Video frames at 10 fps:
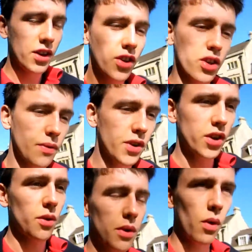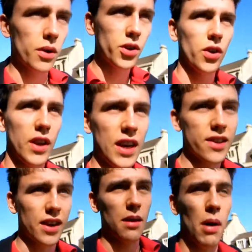stuff to do with what I was talking
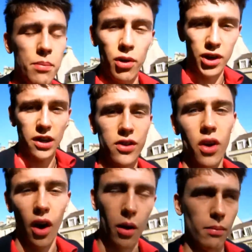yesterday about Project Stockholm.